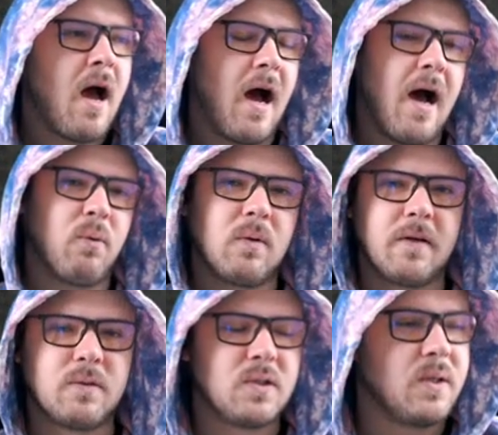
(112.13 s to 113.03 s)
Uh, I would
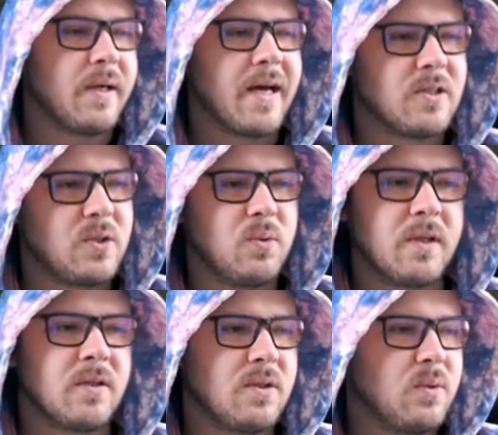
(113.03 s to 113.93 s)
love to see you guys
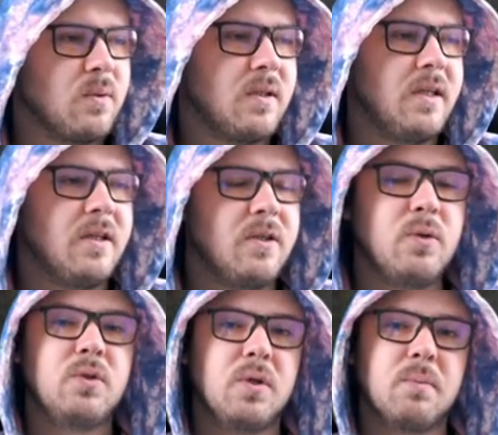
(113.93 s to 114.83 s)
tune into the
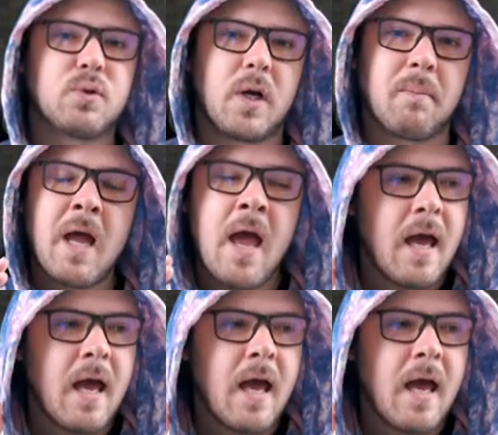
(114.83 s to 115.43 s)
YouTube stream.